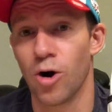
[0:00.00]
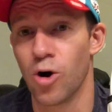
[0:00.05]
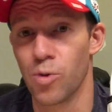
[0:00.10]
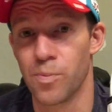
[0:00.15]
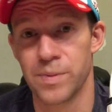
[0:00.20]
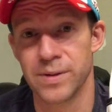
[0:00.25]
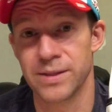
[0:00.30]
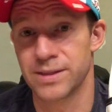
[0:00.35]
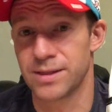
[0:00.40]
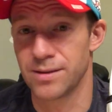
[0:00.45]

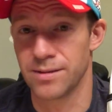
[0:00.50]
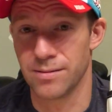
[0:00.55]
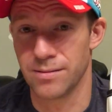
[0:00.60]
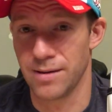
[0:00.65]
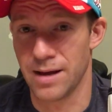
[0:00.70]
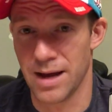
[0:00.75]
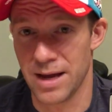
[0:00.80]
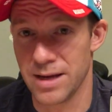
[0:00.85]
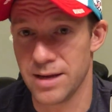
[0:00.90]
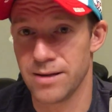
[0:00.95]
open to
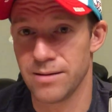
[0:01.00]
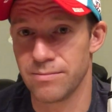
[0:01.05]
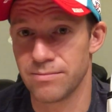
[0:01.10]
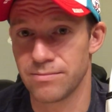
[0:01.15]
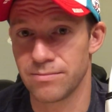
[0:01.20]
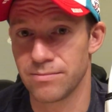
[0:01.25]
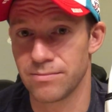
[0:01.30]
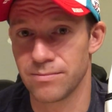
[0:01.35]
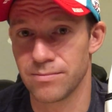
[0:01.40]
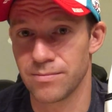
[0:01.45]
any
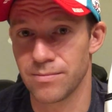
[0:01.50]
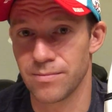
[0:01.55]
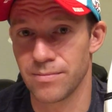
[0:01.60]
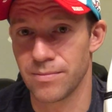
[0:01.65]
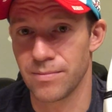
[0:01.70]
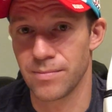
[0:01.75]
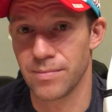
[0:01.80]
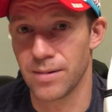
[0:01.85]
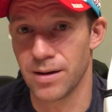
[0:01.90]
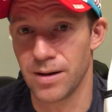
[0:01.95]

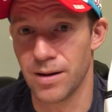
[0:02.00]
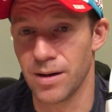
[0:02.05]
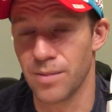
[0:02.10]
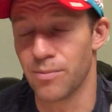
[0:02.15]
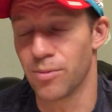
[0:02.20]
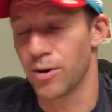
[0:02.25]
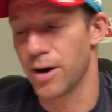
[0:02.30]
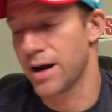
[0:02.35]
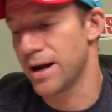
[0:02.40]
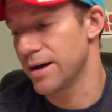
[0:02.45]

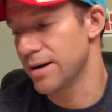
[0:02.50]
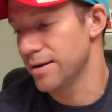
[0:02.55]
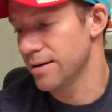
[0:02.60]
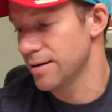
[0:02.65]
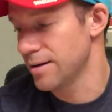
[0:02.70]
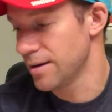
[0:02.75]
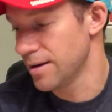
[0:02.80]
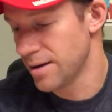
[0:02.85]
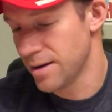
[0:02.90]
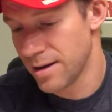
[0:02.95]
brand,
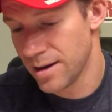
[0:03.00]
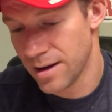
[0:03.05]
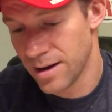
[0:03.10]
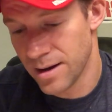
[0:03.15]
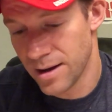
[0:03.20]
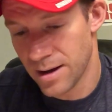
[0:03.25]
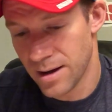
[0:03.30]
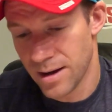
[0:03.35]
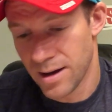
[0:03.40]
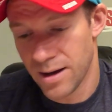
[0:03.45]

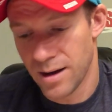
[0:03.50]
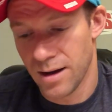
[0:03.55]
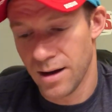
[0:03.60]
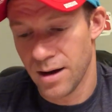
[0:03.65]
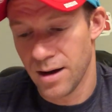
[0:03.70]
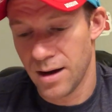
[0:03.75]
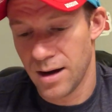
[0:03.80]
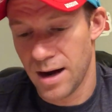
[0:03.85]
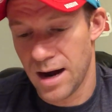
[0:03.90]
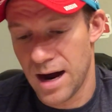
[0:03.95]

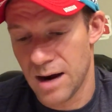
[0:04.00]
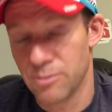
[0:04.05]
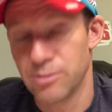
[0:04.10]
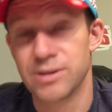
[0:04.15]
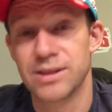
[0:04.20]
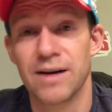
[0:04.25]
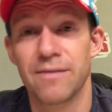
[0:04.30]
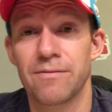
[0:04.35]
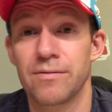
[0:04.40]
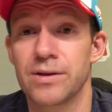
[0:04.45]
I
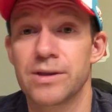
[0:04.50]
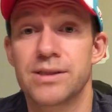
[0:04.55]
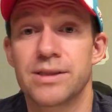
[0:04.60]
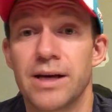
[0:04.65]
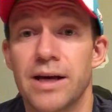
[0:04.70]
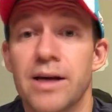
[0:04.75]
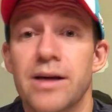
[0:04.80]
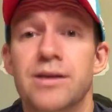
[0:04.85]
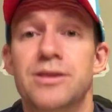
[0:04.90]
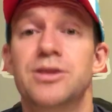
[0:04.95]
would definitely
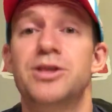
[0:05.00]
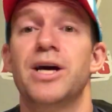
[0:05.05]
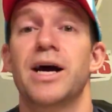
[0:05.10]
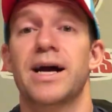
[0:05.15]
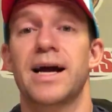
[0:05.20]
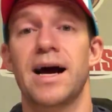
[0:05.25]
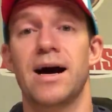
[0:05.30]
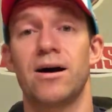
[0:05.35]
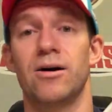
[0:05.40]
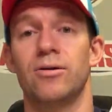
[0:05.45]
say
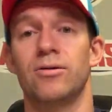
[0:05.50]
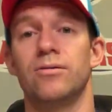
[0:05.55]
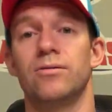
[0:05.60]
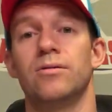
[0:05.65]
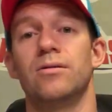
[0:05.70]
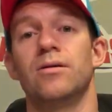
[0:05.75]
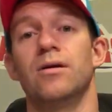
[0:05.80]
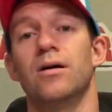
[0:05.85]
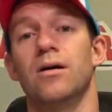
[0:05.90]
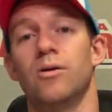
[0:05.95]
check out
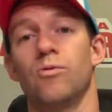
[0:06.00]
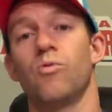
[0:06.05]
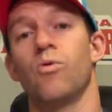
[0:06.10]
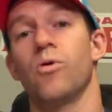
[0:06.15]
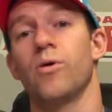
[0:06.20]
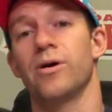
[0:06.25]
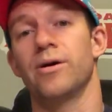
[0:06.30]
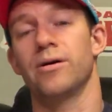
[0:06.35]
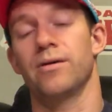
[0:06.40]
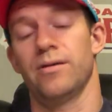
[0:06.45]

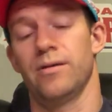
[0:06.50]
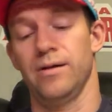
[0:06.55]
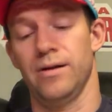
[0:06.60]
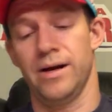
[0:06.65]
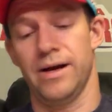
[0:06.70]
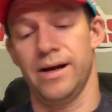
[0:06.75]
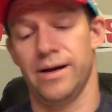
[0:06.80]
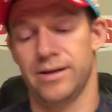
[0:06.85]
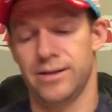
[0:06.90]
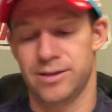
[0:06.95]
Warrior.
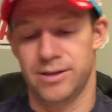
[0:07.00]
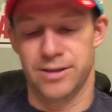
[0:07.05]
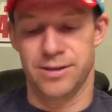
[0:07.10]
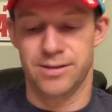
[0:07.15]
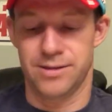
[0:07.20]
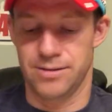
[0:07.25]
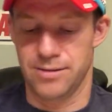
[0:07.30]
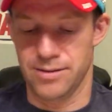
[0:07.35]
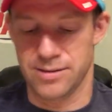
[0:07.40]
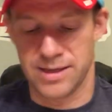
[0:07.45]
Like
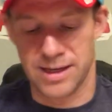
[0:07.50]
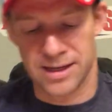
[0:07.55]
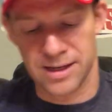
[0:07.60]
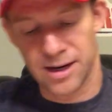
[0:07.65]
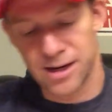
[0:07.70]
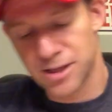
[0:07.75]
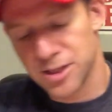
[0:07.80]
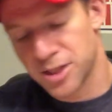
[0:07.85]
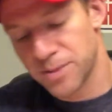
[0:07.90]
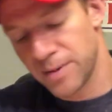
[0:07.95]
just the
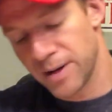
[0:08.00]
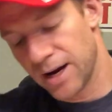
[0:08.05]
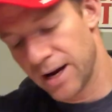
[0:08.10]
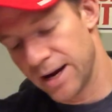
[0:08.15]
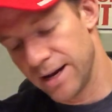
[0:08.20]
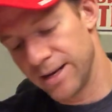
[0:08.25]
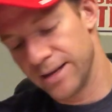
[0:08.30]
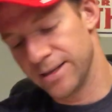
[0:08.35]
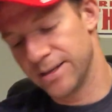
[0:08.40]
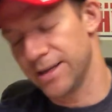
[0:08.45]
technology
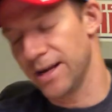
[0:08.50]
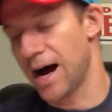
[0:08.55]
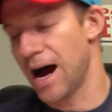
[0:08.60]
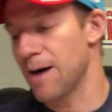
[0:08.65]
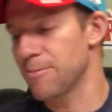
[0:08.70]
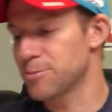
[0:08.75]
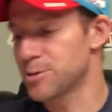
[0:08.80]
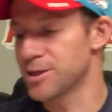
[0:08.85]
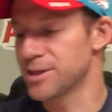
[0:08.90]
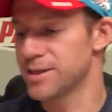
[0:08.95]
behind it, the
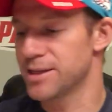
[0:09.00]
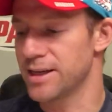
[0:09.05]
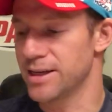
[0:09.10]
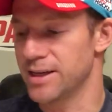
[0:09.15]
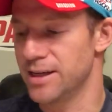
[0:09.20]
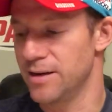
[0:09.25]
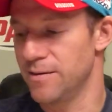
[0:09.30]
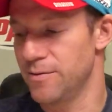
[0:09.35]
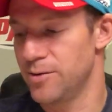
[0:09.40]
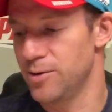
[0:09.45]
options they
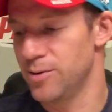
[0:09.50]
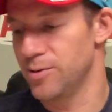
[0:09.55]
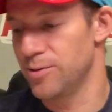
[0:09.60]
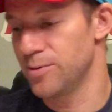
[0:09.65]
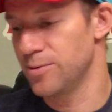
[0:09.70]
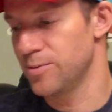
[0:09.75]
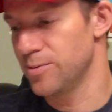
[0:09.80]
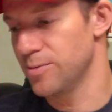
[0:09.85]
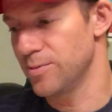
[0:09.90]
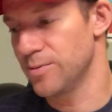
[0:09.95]
give
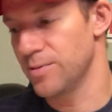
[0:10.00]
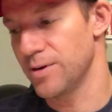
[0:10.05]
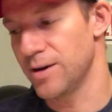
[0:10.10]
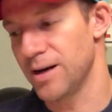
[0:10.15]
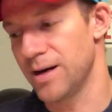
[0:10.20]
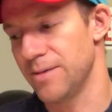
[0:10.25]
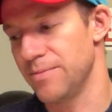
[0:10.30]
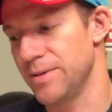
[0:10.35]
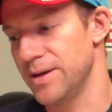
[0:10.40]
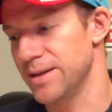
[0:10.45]
you,
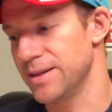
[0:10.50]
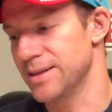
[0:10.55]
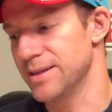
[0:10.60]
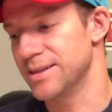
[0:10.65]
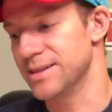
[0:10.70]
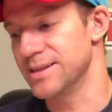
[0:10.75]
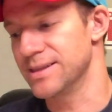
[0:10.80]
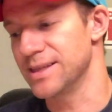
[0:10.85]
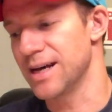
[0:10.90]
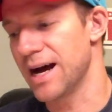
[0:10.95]
I mean the
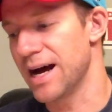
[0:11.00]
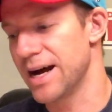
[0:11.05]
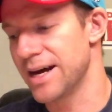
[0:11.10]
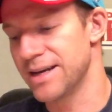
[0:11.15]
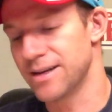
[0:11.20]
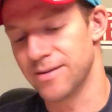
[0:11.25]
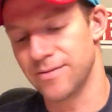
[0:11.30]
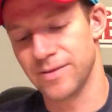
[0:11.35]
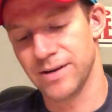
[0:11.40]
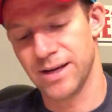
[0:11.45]

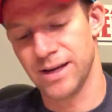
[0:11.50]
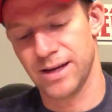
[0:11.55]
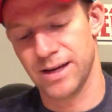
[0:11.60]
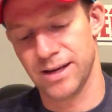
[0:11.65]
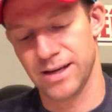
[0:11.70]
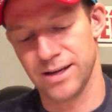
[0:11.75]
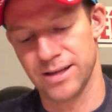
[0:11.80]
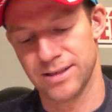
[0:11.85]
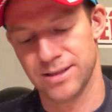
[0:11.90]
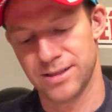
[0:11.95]
design of
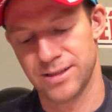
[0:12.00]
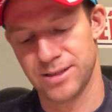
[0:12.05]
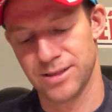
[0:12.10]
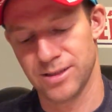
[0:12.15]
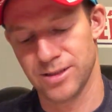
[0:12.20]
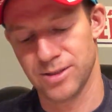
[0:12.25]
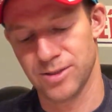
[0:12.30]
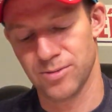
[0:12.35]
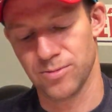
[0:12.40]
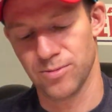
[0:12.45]
it, it's
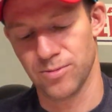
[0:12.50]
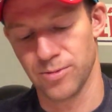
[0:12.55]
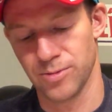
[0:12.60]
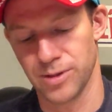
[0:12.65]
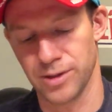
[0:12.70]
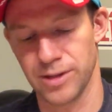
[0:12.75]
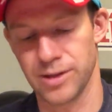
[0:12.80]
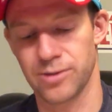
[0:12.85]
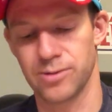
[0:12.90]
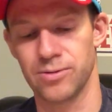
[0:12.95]
just
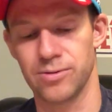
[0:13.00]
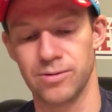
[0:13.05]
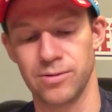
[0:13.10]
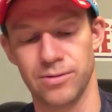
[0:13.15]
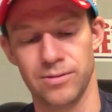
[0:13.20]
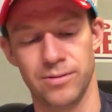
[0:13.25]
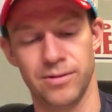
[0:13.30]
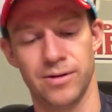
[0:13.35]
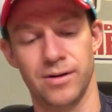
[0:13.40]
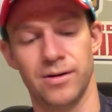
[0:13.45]
really
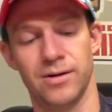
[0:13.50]
cool.